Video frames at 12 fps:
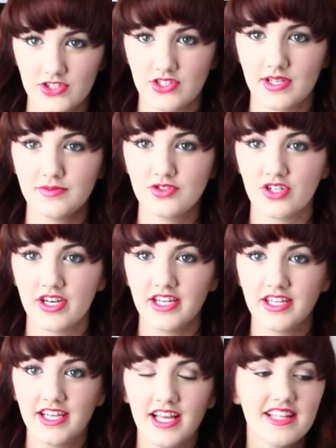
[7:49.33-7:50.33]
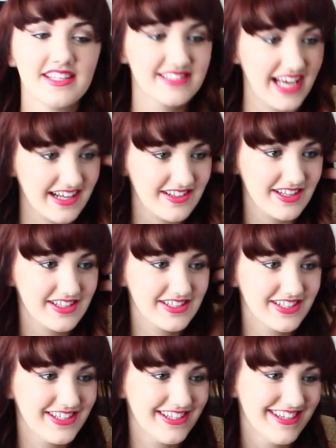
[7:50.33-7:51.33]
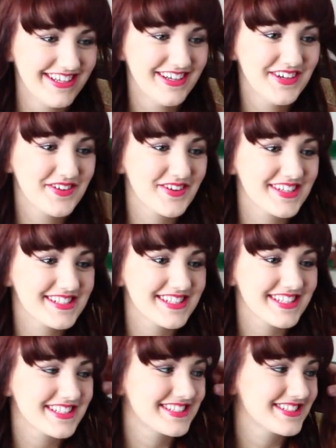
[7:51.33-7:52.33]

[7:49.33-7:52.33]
Sit up straight. Let's act like... What is it?